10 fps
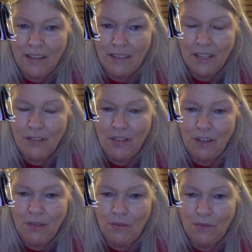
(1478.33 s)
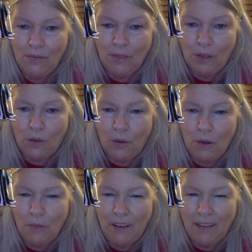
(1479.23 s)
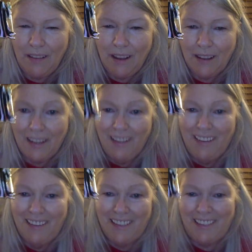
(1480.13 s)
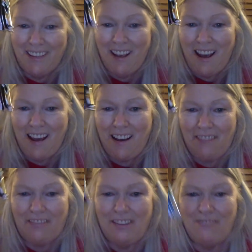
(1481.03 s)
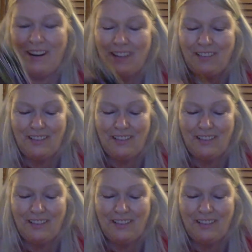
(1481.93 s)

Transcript: So don't quote me on that because I haven't read